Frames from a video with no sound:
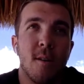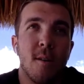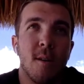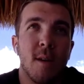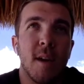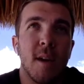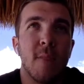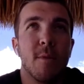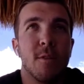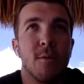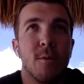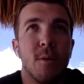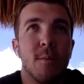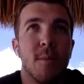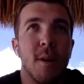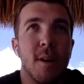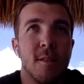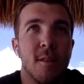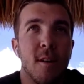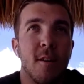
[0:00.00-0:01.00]
like in
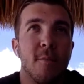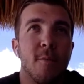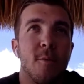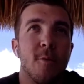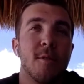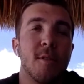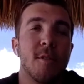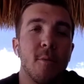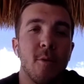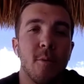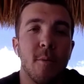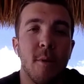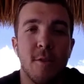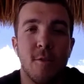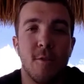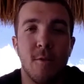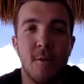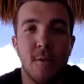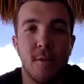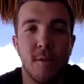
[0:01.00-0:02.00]
between my sophomore summer and my
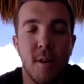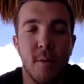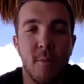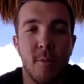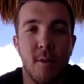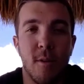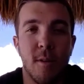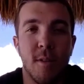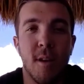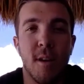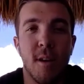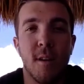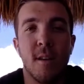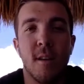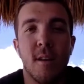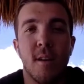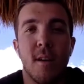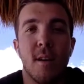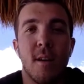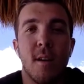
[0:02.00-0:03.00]
junior summer. And then
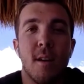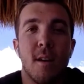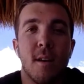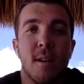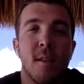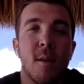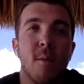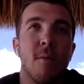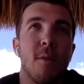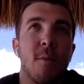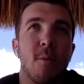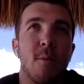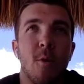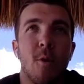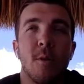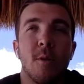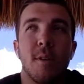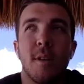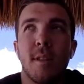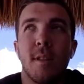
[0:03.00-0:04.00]
some of them
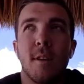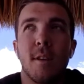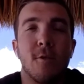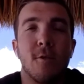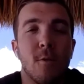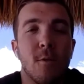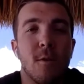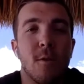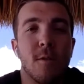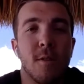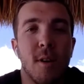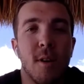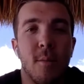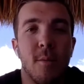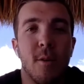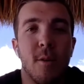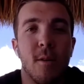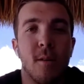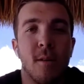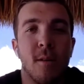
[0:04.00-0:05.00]
rolled in like junior
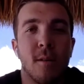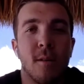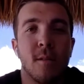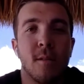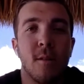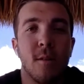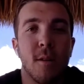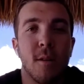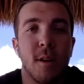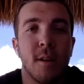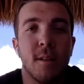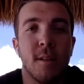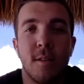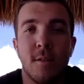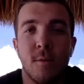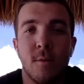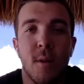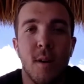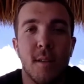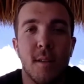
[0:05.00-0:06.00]
summer during
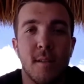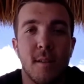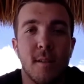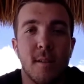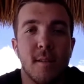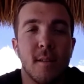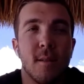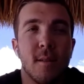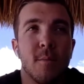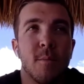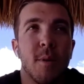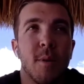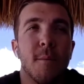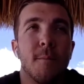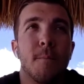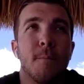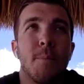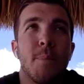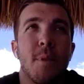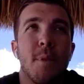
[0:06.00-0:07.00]
Elite Squad season,
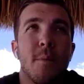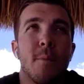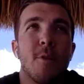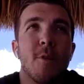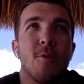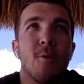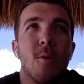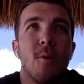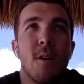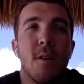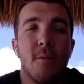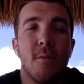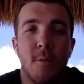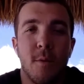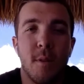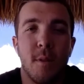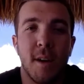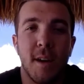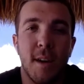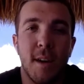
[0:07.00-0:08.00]
but majority of them
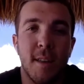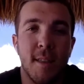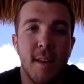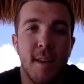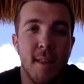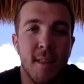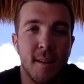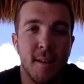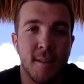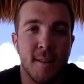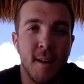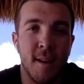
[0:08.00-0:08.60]
were like in that like